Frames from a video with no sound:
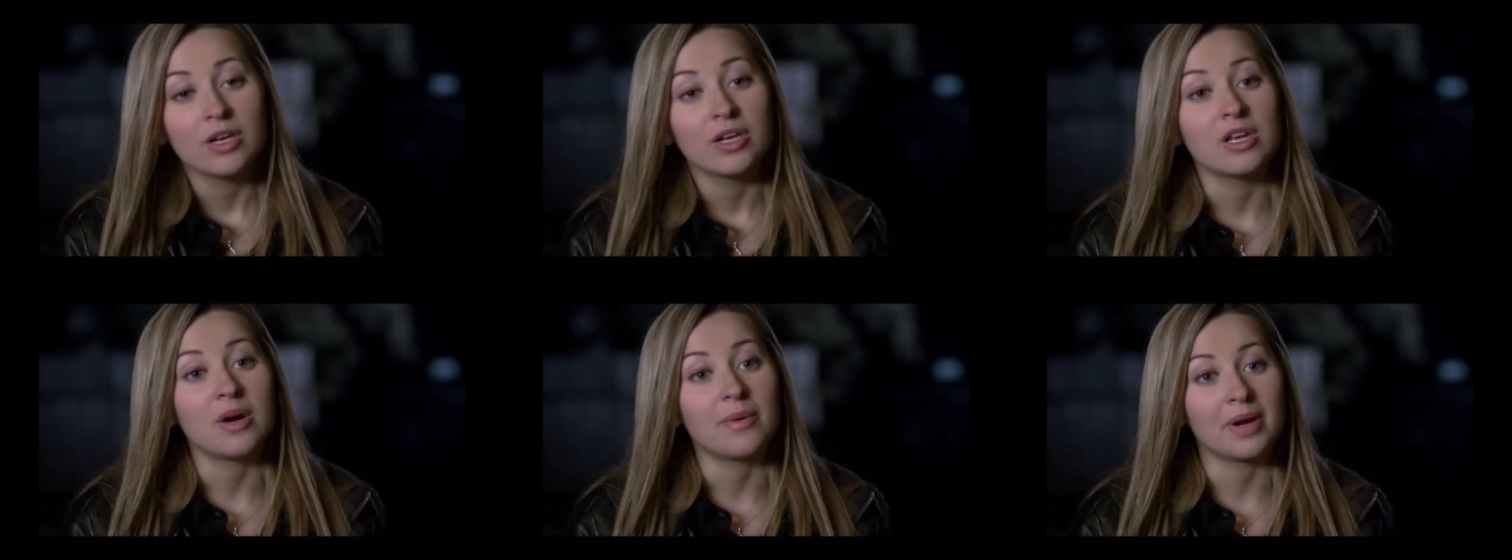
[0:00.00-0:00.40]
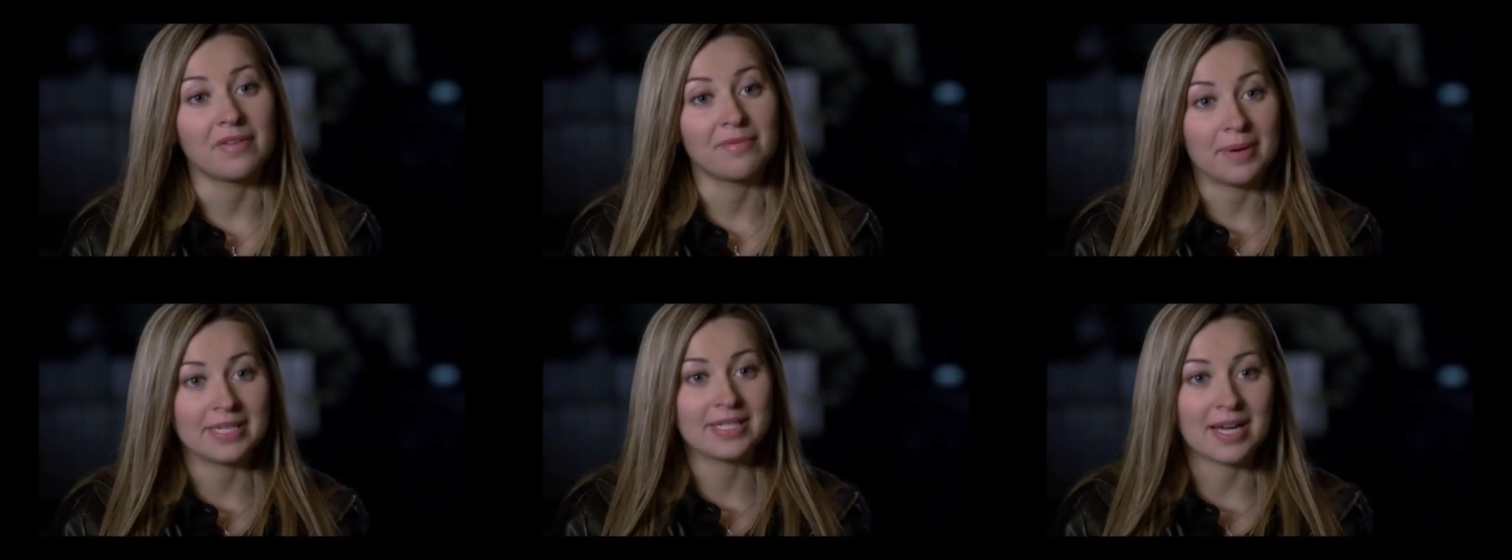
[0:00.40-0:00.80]
You know what?
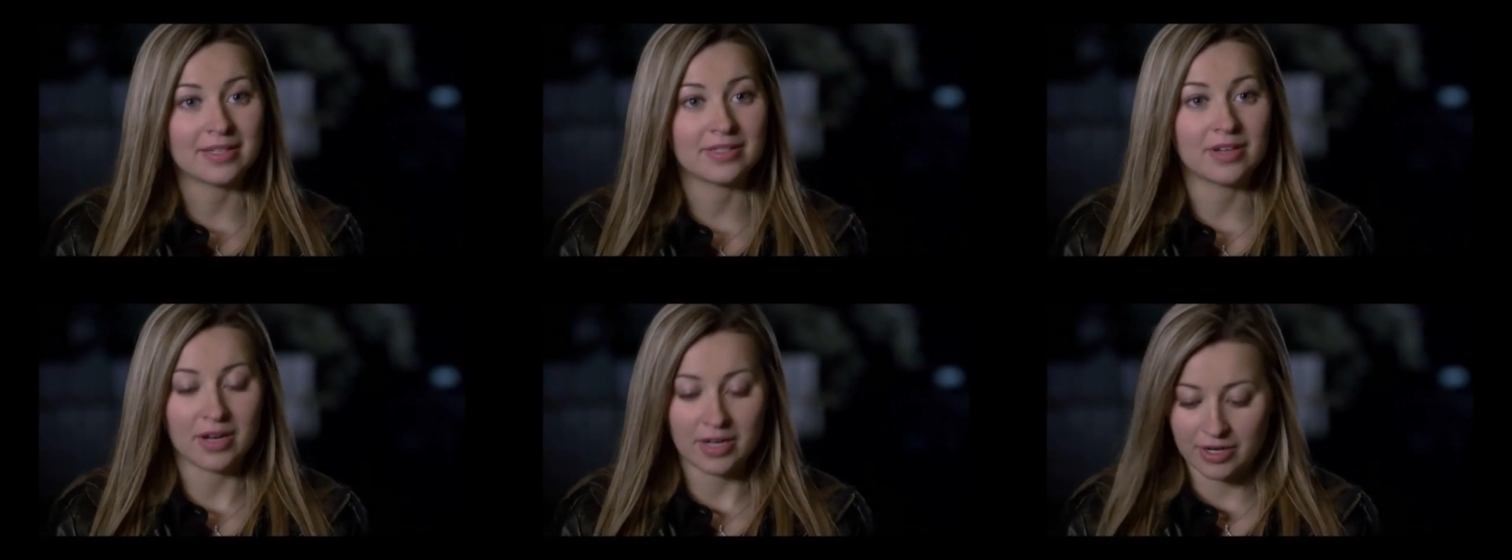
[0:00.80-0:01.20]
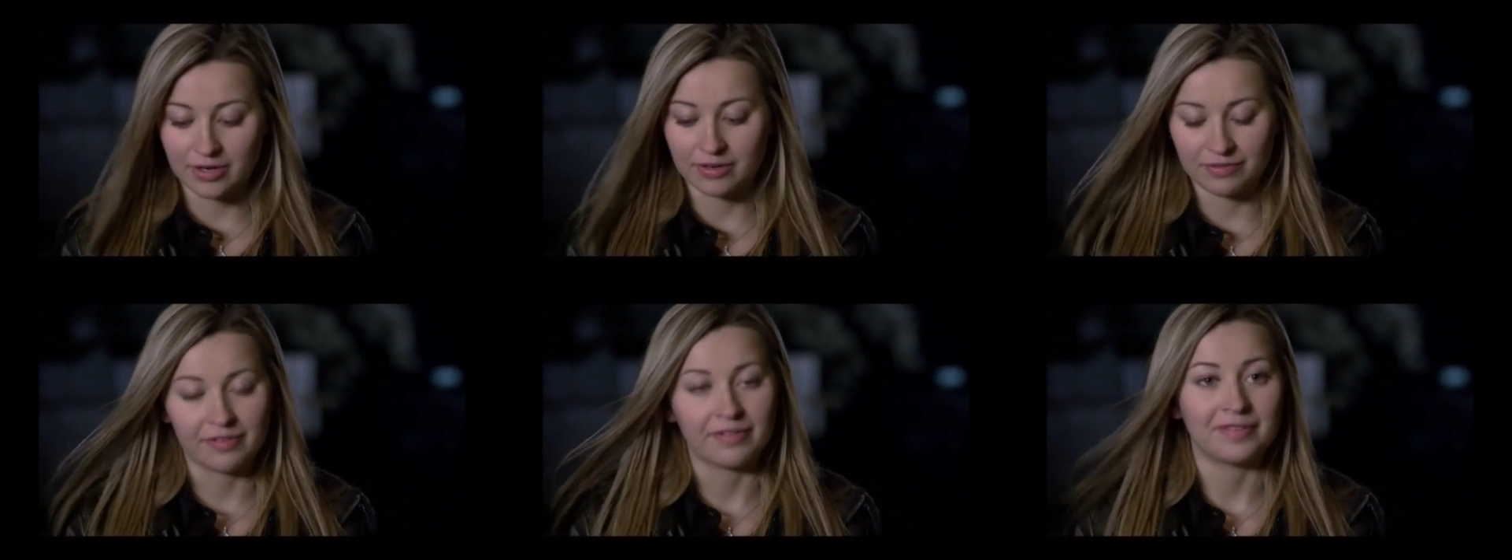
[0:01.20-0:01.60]
If my dad's not
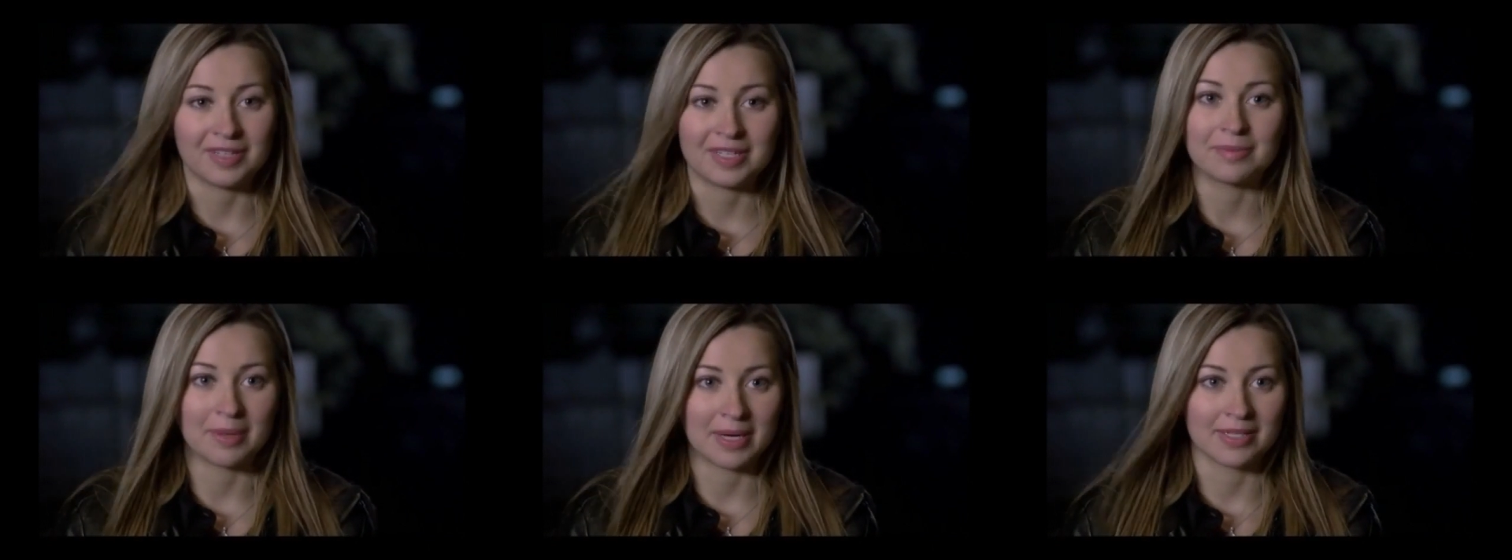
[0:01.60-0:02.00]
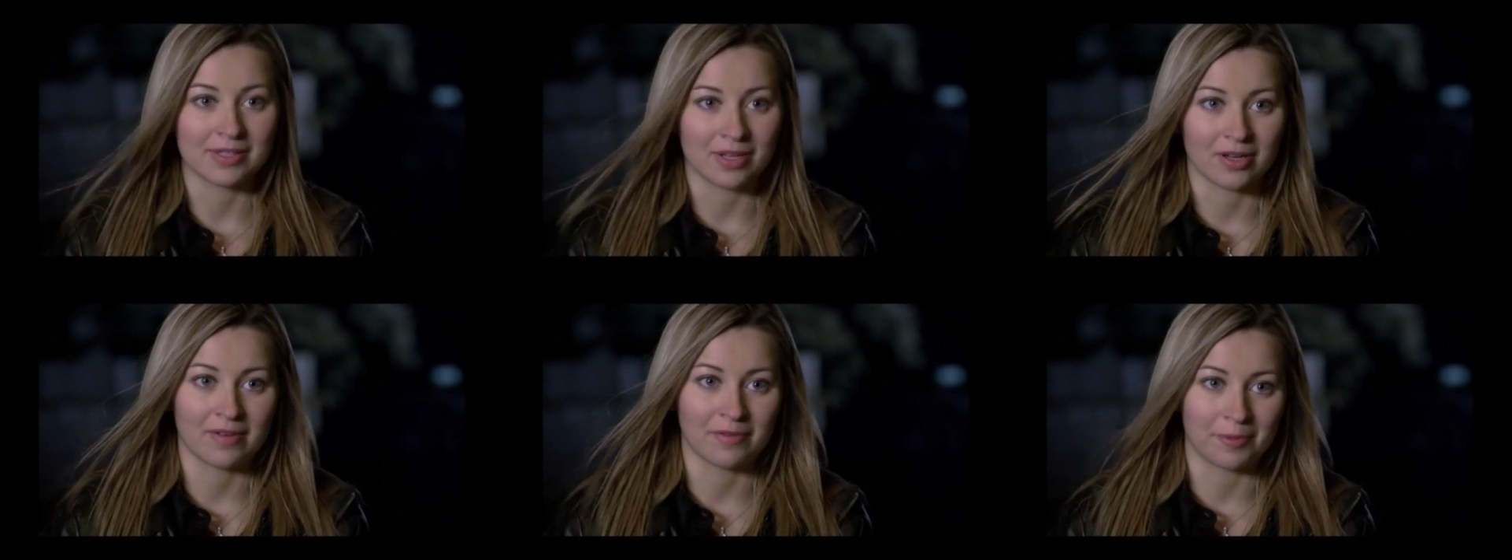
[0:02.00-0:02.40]
here in 15
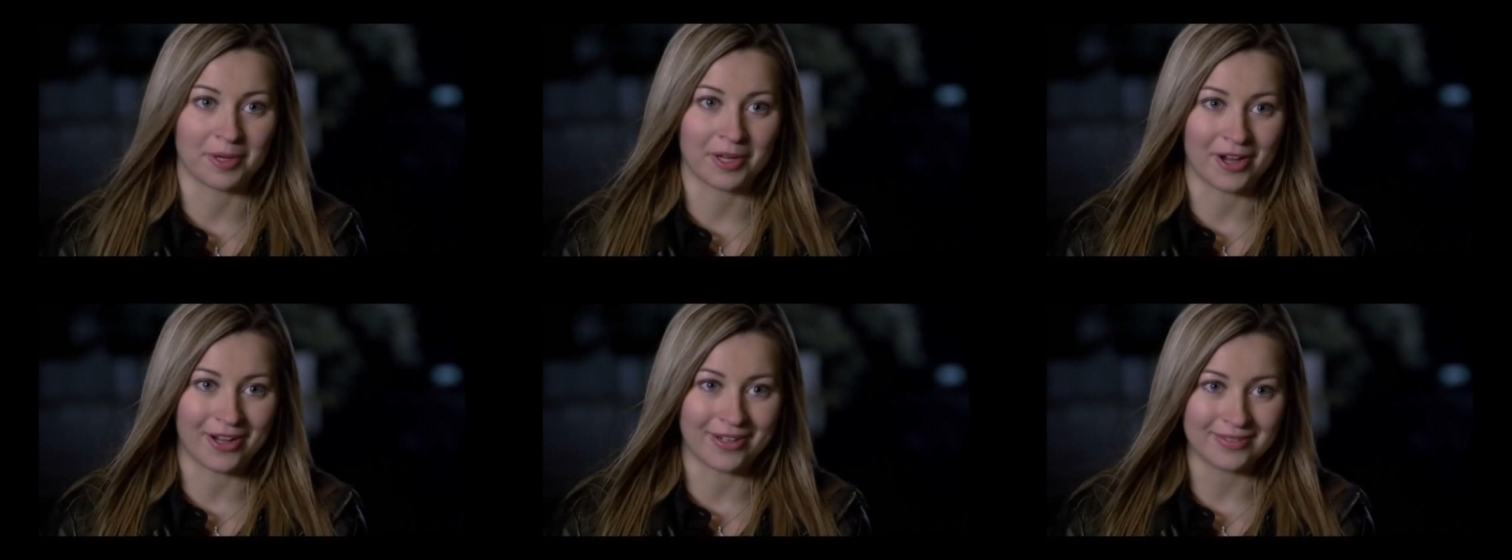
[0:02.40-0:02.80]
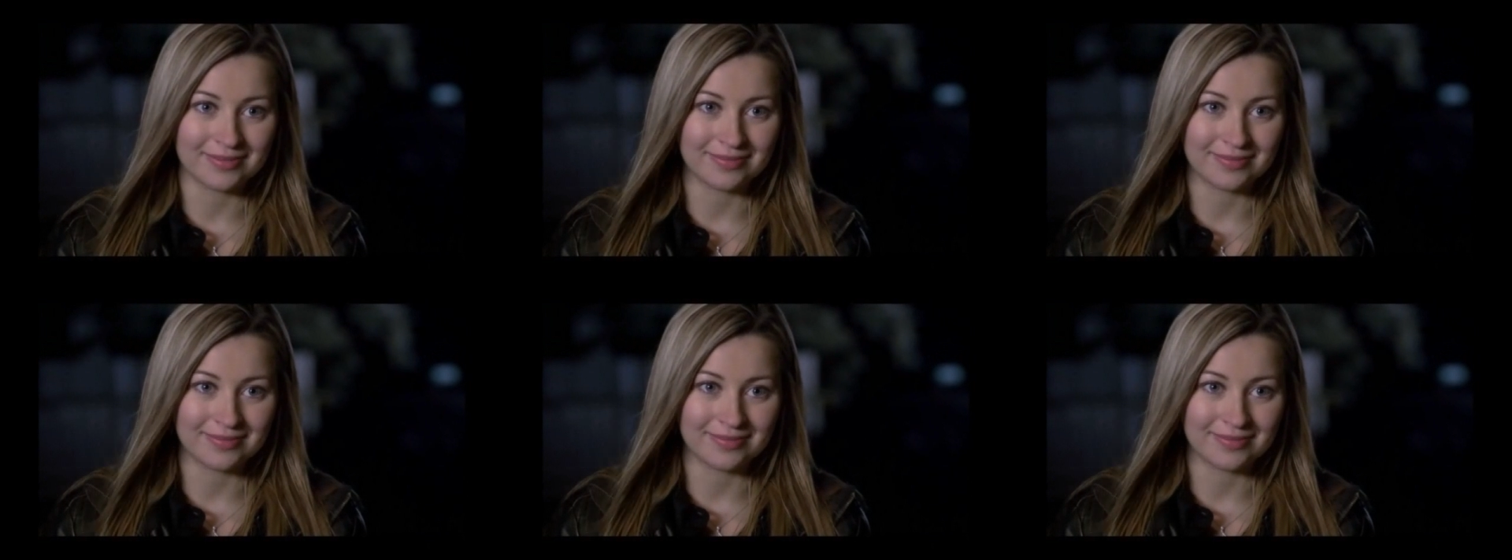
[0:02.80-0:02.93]
minutes, I'll give him a call.